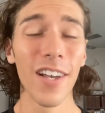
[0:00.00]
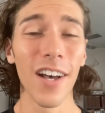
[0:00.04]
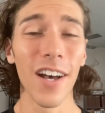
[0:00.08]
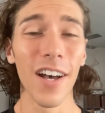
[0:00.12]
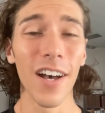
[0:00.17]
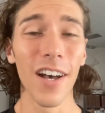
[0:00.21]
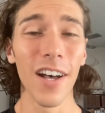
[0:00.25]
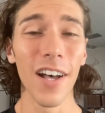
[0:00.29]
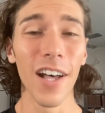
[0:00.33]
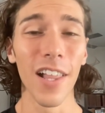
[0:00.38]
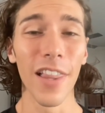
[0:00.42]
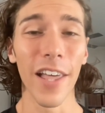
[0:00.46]

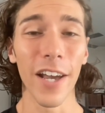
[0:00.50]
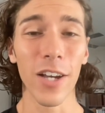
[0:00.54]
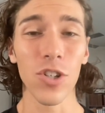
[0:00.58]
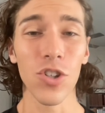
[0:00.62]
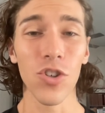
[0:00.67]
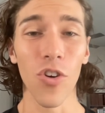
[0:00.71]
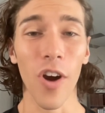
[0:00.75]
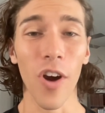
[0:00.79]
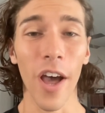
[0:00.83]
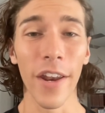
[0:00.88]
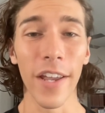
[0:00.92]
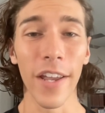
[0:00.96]

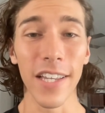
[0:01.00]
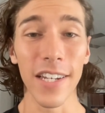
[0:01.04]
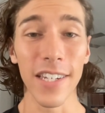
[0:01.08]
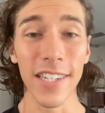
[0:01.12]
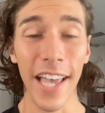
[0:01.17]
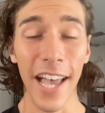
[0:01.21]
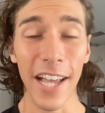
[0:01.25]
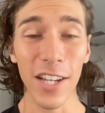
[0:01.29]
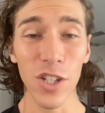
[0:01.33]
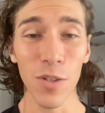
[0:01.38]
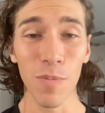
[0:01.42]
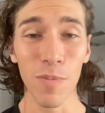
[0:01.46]
electronic
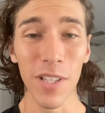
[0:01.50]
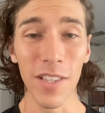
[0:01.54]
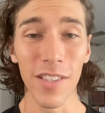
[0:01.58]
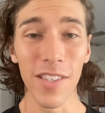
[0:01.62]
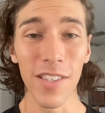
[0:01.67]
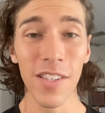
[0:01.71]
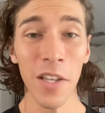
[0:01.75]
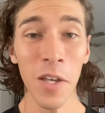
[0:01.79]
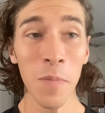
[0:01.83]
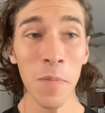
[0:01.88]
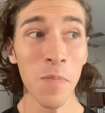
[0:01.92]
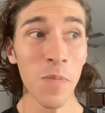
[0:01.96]
attachments,
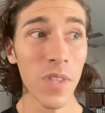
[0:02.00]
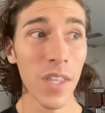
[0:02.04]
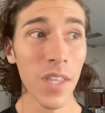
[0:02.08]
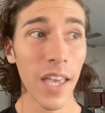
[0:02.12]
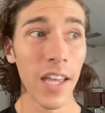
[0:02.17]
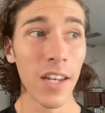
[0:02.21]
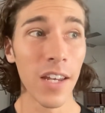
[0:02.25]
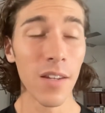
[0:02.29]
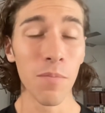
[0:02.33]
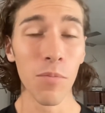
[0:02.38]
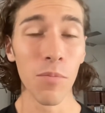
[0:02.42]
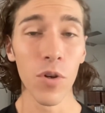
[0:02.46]

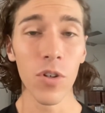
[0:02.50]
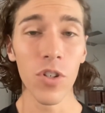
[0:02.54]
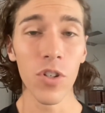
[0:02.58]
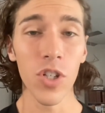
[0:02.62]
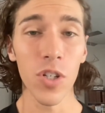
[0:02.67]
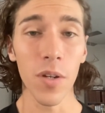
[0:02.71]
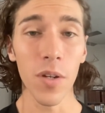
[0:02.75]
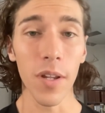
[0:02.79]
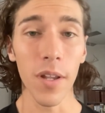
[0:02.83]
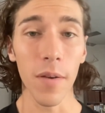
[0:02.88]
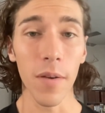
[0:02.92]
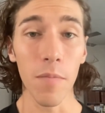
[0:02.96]
and
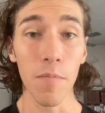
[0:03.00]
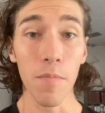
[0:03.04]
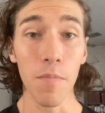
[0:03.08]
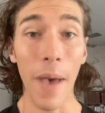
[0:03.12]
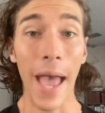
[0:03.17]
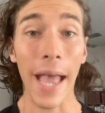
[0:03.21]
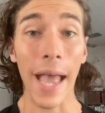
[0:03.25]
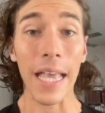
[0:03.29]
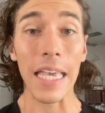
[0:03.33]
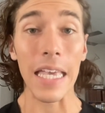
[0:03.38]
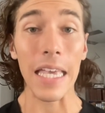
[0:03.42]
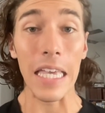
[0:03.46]
emerged
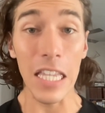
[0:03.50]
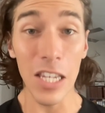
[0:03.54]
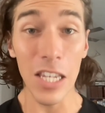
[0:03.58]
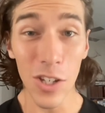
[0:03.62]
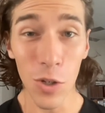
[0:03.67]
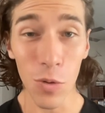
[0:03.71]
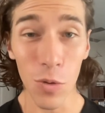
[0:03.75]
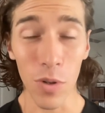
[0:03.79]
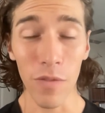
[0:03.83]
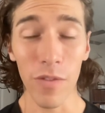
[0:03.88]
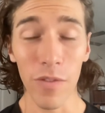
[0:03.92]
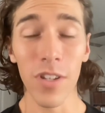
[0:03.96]
back
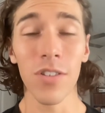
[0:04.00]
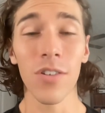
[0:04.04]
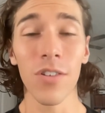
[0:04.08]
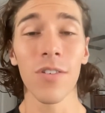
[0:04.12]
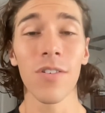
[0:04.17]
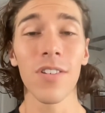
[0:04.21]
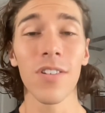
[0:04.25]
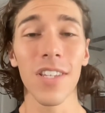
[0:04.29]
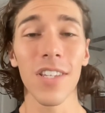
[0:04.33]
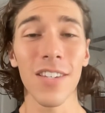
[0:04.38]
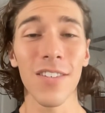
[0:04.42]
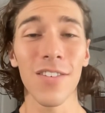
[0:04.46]
into it,
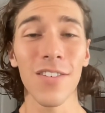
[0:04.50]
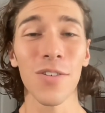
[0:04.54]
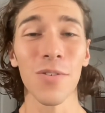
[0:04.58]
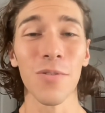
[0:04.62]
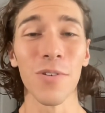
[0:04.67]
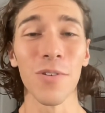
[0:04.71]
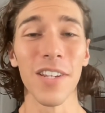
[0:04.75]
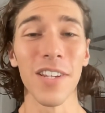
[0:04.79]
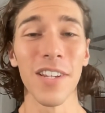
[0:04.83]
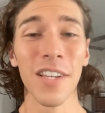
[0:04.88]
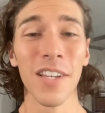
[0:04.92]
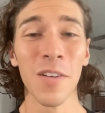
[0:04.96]
returned into
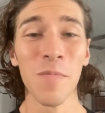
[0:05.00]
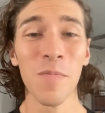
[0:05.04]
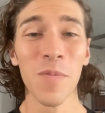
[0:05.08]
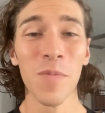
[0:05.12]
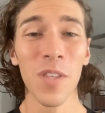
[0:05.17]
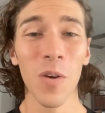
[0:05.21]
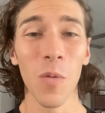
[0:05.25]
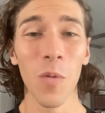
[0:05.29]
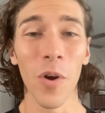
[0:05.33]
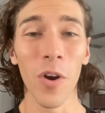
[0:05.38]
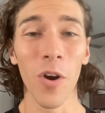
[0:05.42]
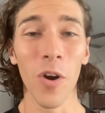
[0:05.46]
it
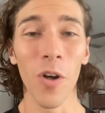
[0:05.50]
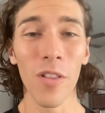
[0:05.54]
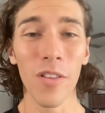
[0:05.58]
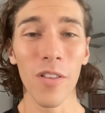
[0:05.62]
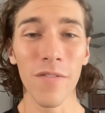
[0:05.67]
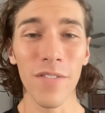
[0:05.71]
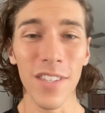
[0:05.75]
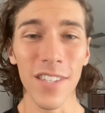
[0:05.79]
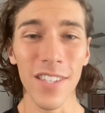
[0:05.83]
when all of these